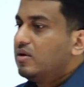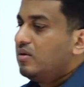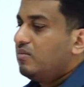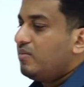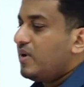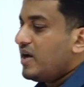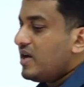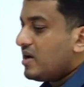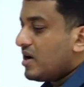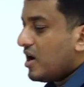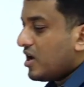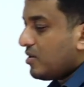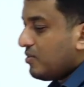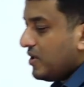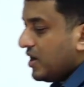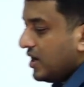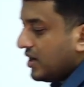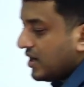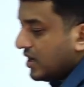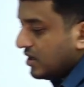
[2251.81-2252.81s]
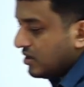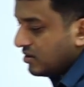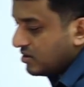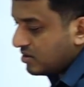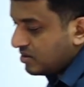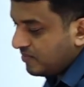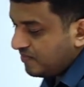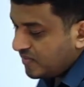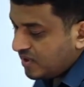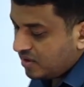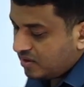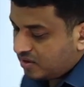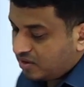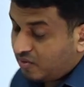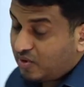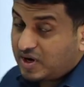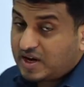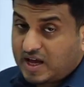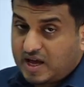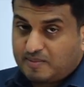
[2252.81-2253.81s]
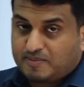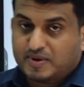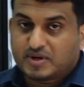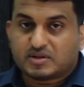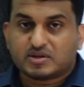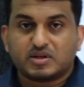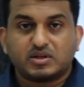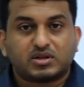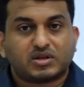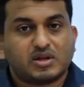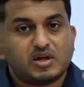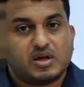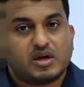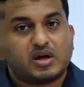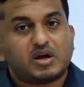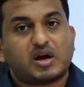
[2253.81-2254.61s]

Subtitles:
Bicarbonate ions. So what happens is